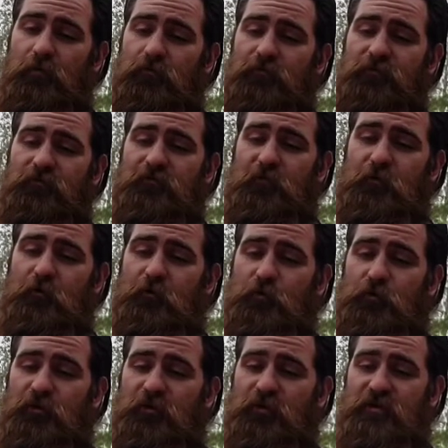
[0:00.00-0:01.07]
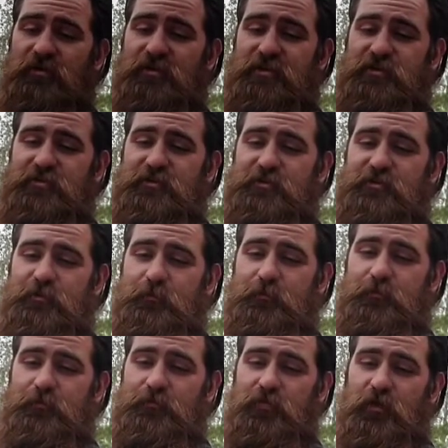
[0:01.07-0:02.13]
So the conditioner,
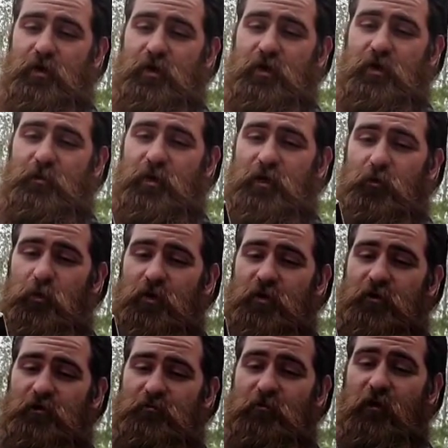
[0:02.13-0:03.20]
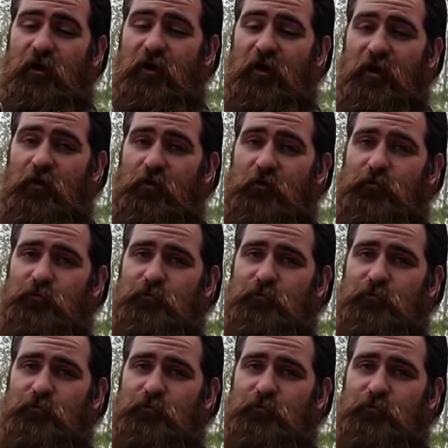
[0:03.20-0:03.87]
I wanted to try out